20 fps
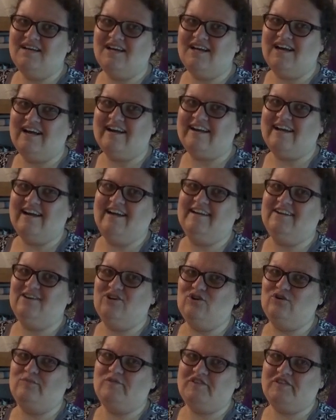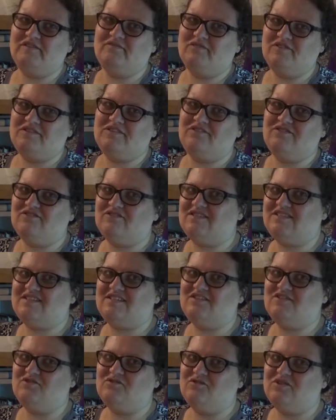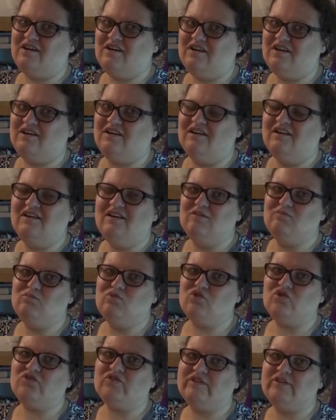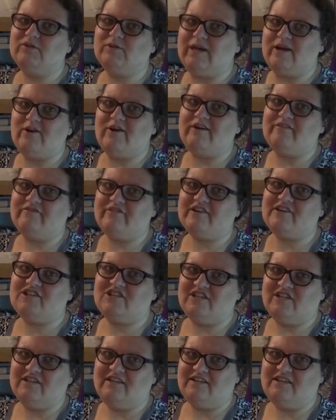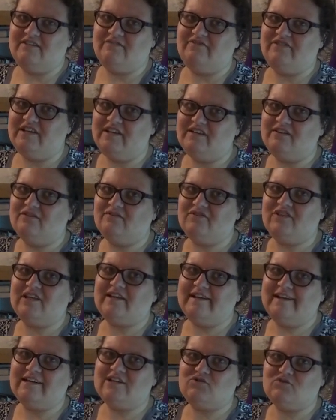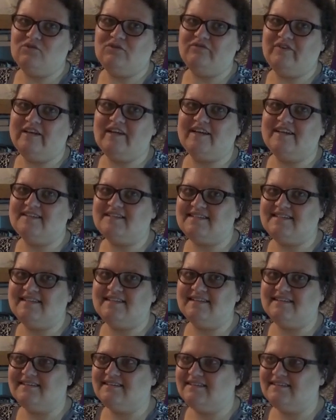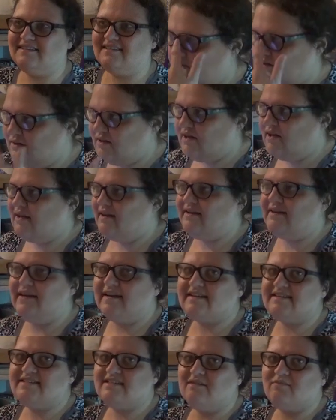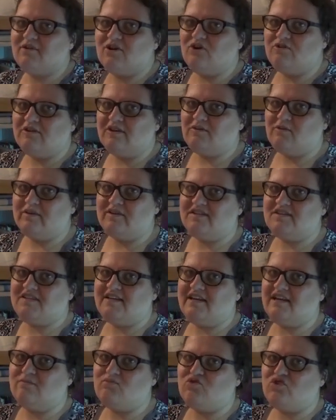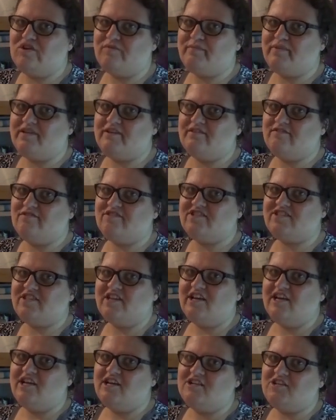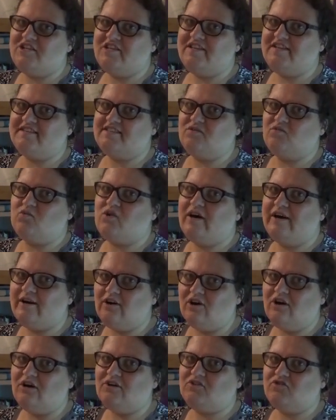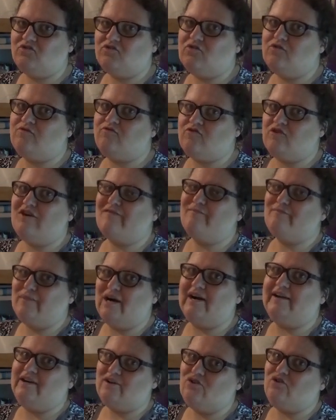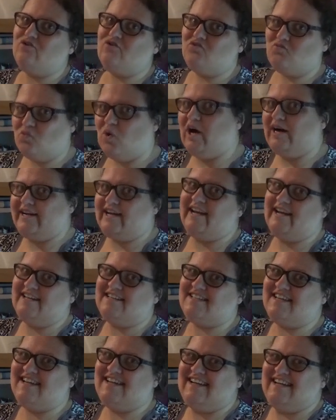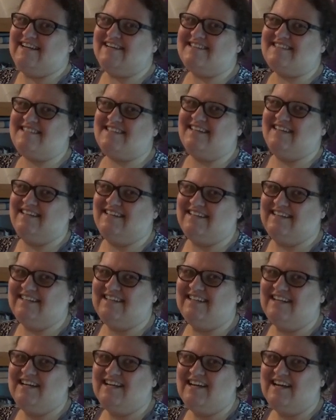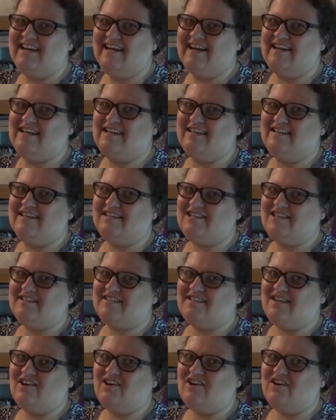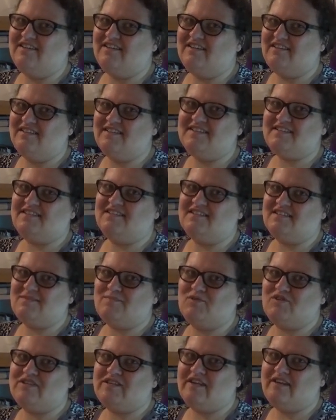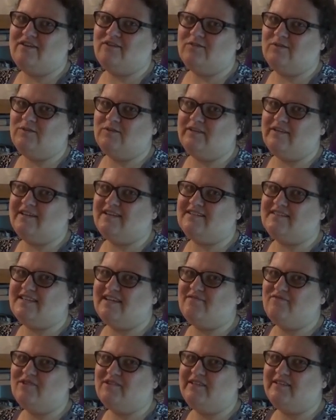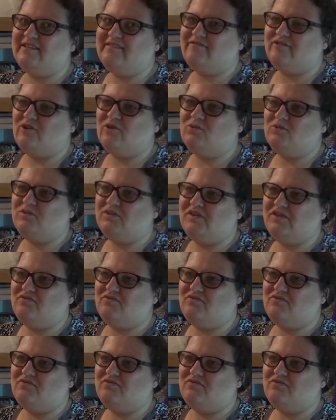I kind of hope she returns to uh, more literary fiction in the vein of The Casual Vacancy. Next, I'm going with Tamora Pierce. She is a Y author from my own YA days. Uh, and I, she's on this list particularly because I really have only